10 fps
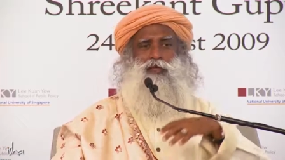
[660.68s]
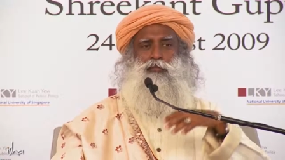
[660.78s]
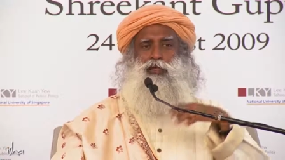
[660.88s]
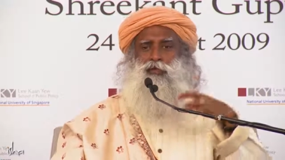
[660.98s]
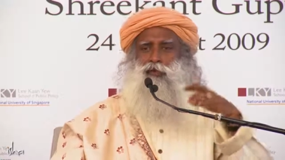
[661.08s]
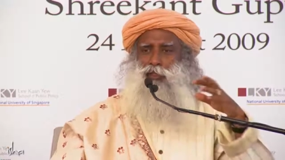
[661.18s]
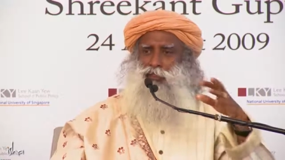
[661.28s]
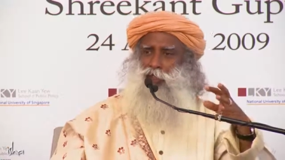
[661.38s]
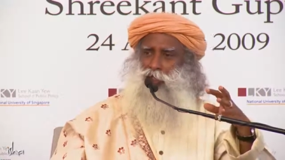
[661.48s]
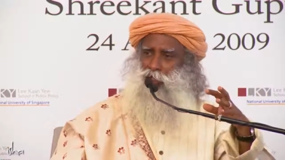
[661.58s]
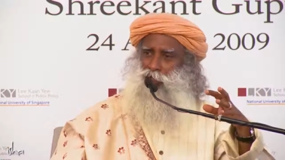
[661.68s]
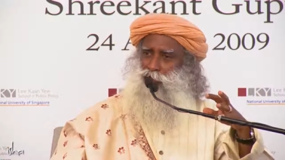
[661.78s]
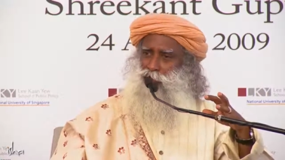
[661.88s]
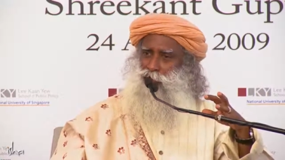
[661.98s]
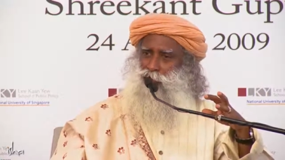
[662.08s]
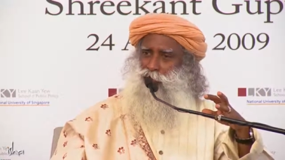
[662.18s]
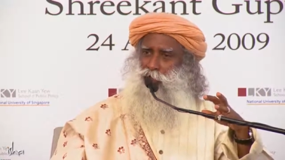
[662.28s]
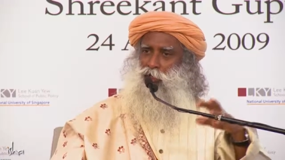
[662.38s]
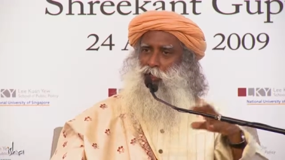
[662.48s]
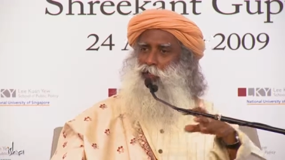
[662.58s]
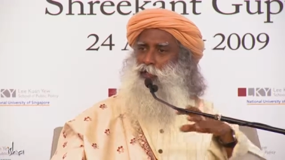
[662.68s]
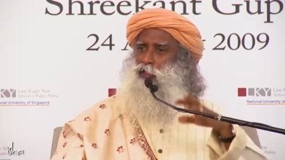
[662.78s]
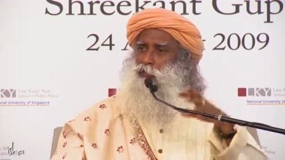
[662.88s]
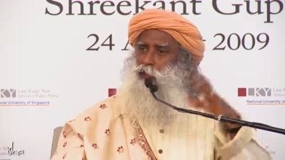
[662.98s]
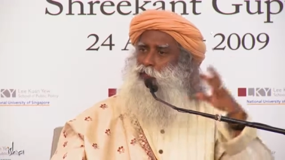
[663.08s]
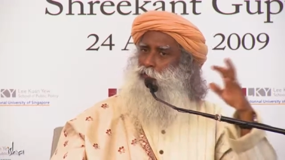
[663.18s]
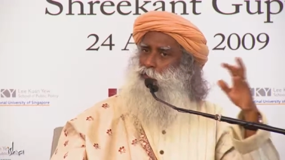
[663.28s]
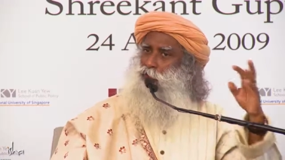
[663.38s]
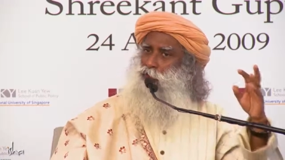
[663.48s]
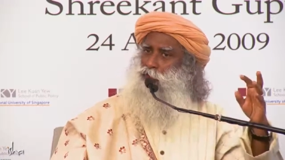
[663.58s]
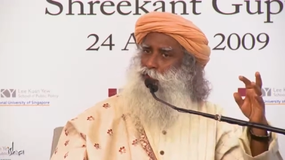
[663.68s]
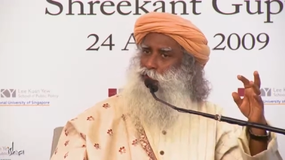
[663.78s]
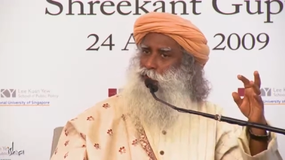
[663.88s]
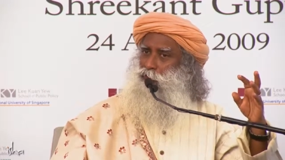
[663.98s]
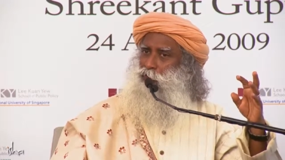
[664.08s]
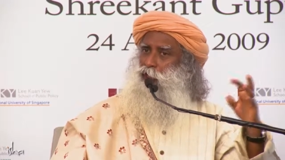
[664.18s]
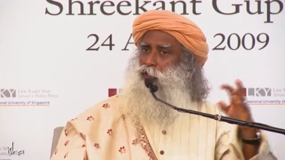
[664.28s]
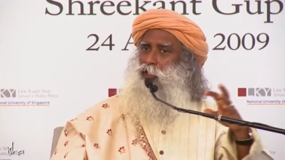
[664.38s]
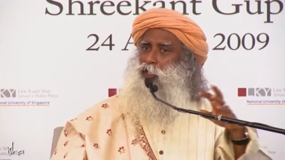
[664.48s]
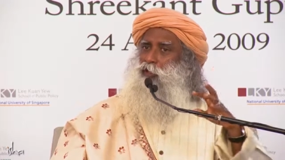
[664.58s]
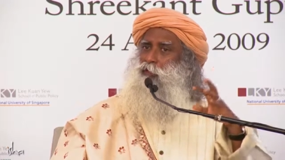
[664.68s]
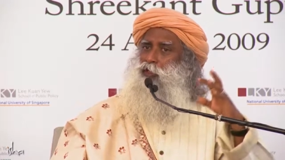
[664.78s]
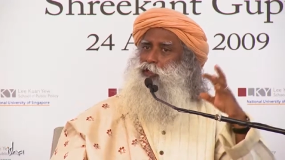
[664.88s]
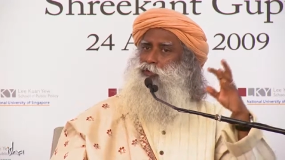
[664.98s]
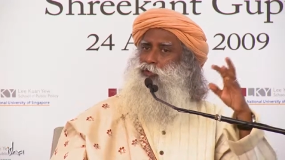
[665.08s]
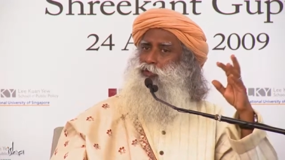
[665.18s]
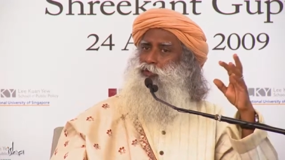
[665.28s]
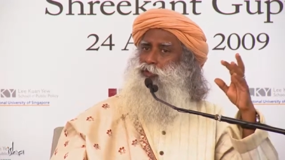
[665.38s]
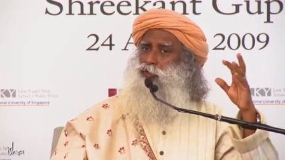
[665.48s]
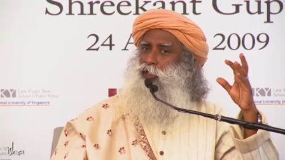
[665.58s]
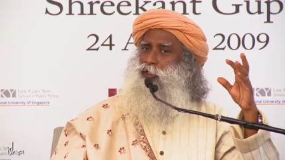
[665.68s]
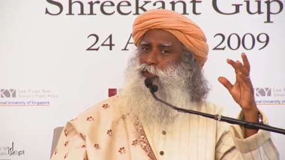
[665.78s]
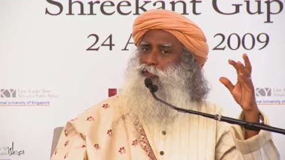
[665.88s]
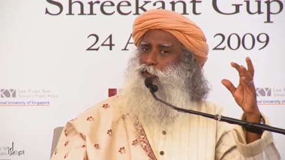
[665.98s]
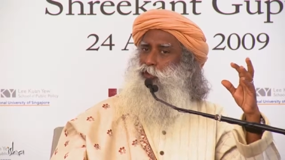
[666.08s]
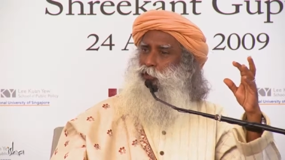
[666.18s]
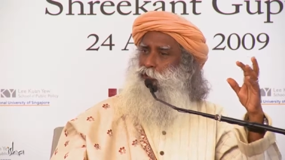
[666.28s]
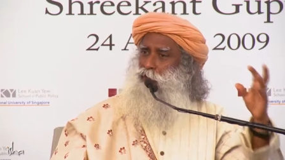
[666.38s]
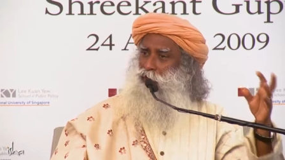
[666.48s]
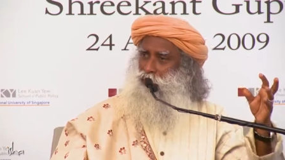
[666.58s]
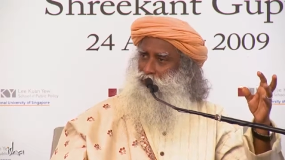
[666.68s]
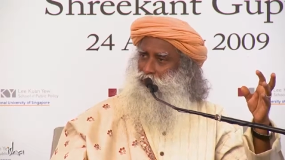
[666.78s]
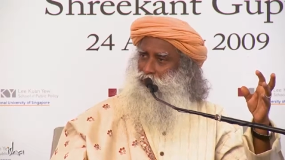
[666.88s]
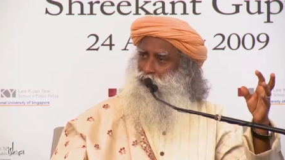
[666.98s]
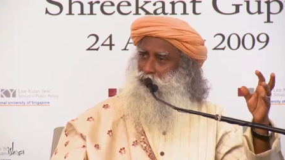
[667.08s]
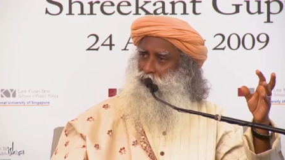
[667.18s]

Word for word: can make you anxious, anything can make you disturbed, anything can make you lose your sense of joy and peace.